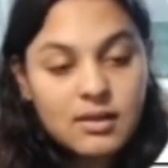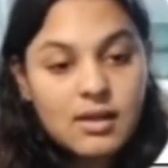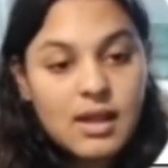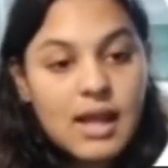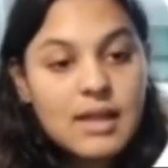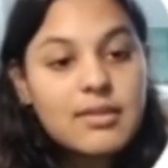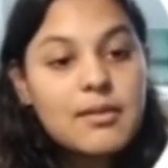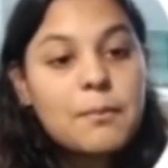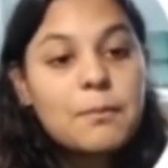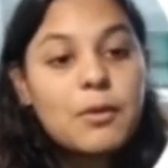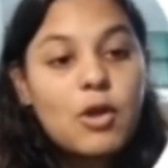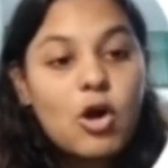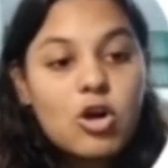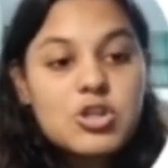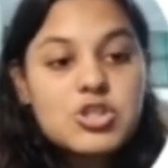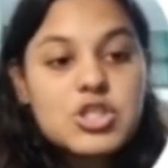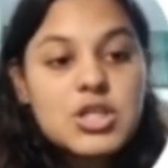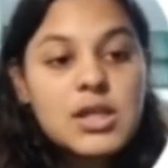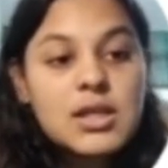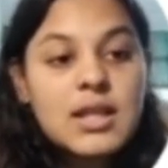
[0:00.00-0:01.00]
And the
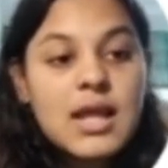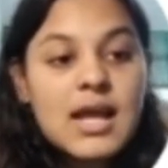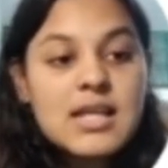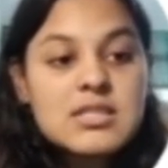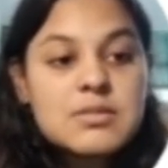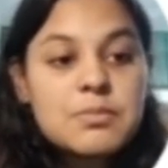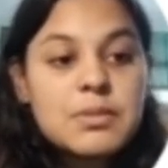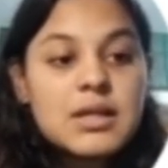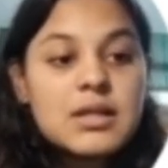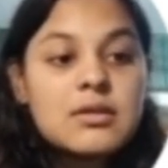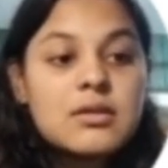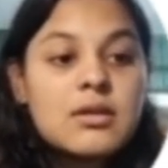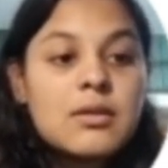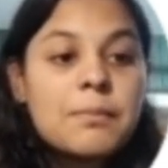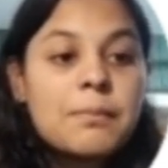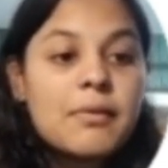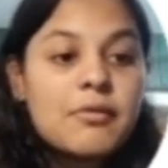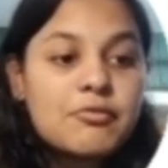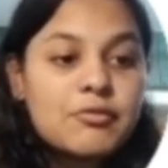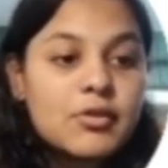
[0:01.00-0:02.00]
blockchain has been
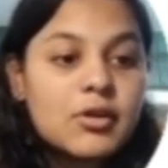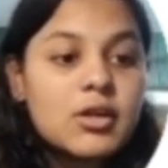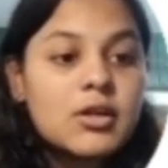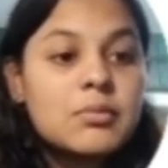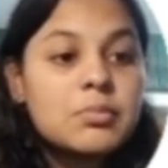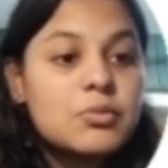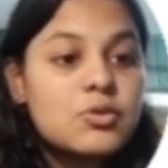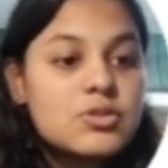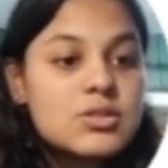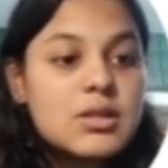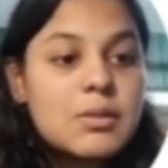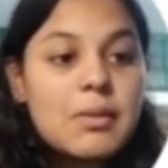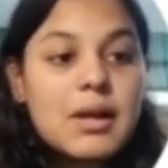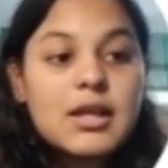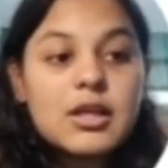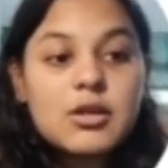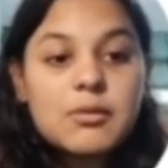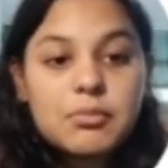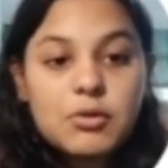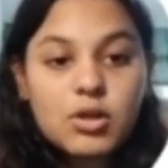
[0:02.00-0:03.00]
preferred mostly by
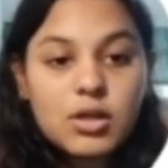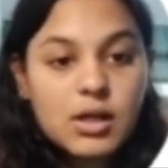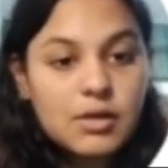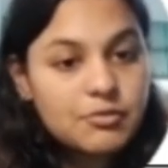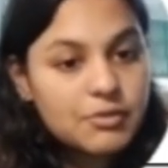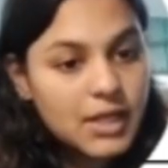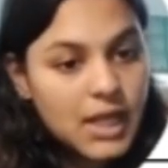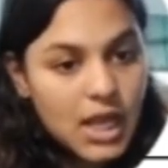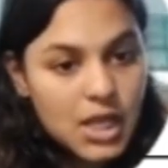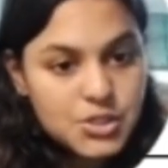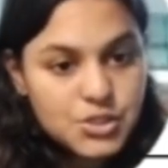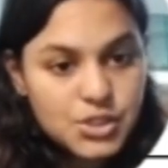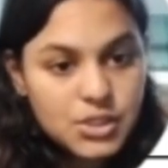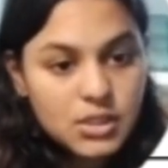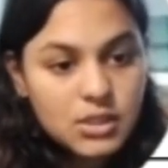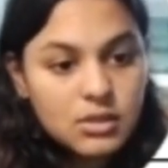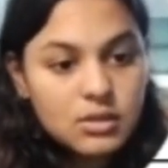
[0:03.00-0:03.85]
cryptographic hashing.